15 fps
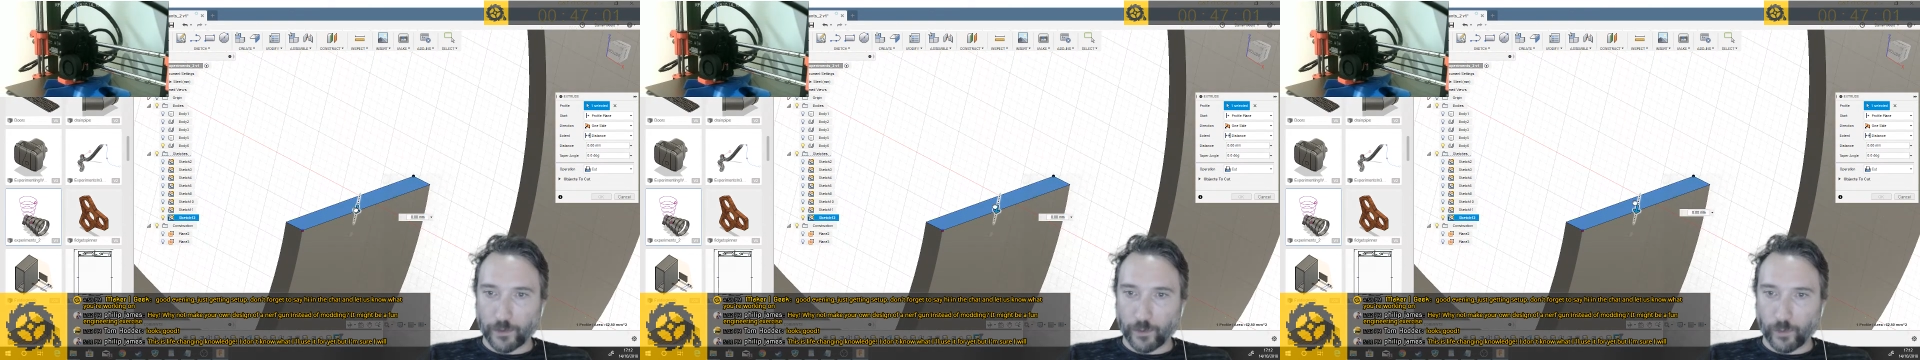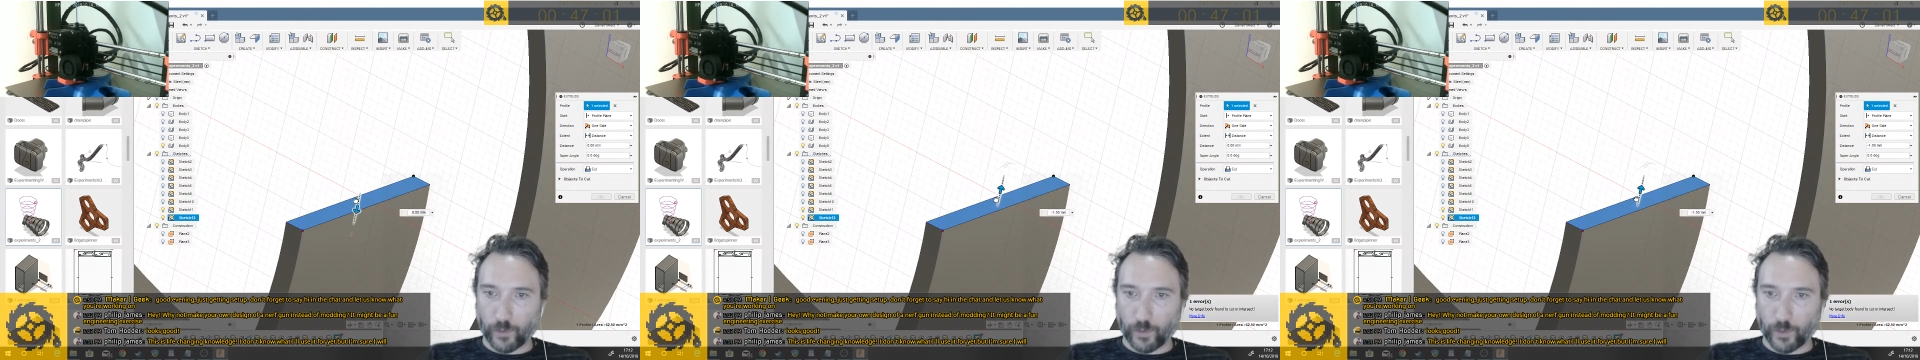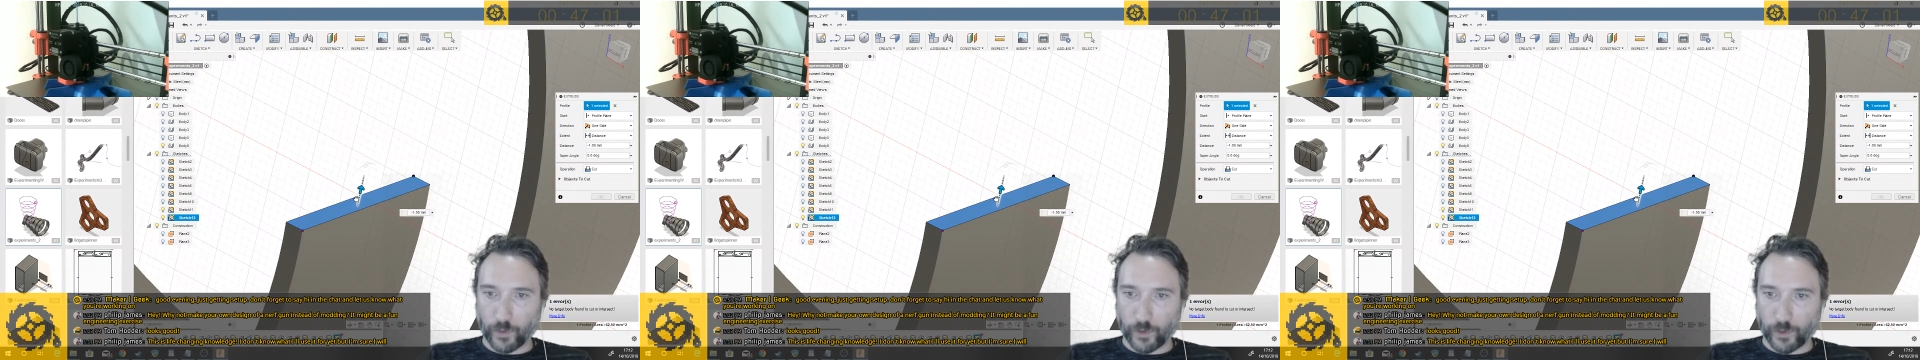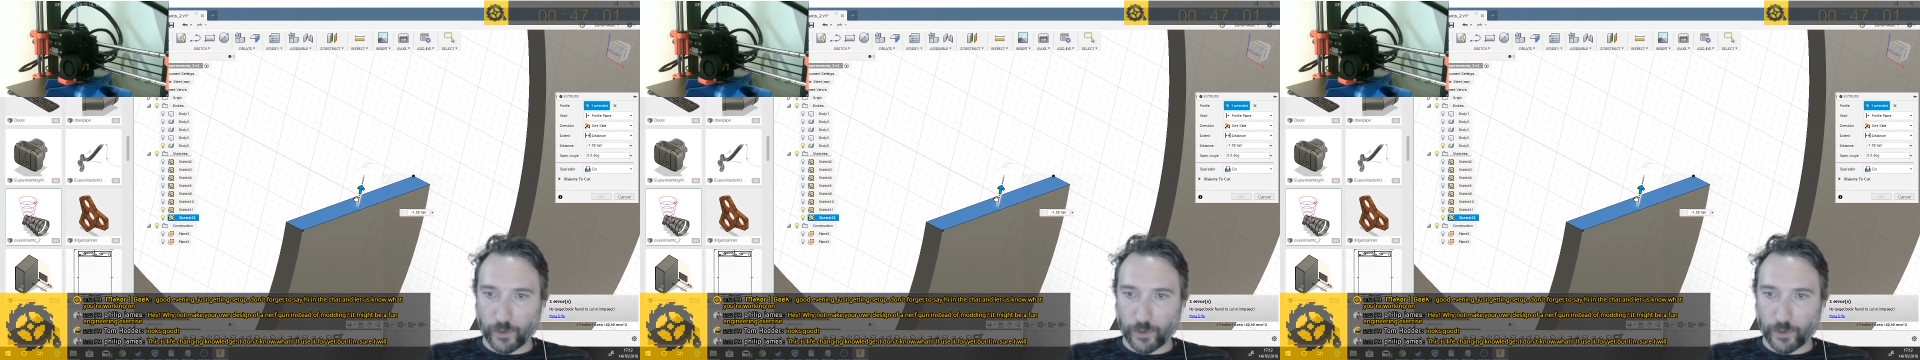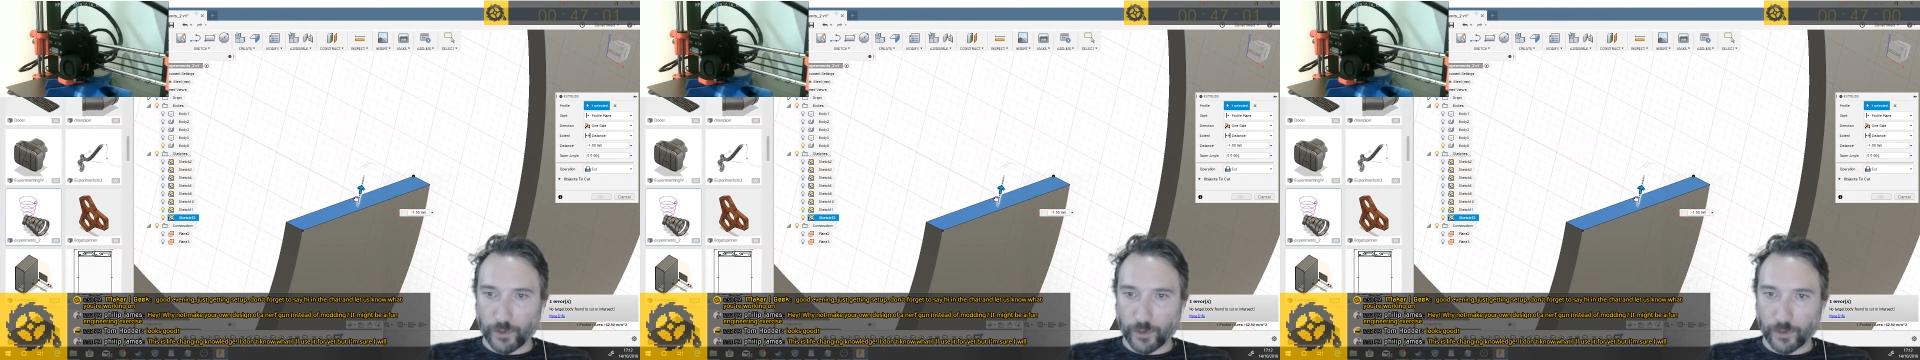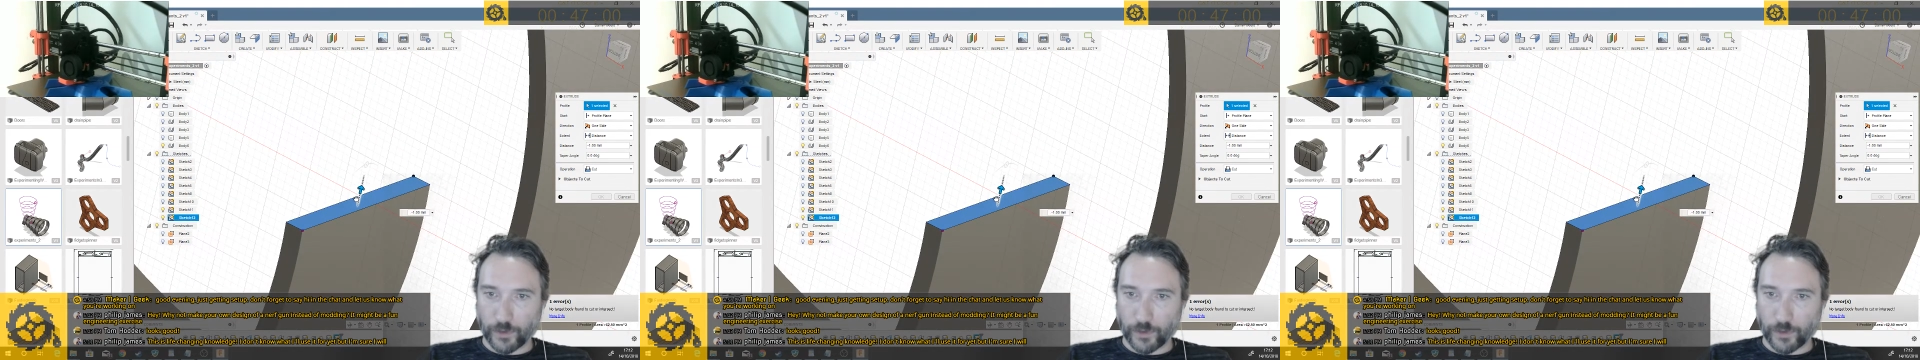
you would.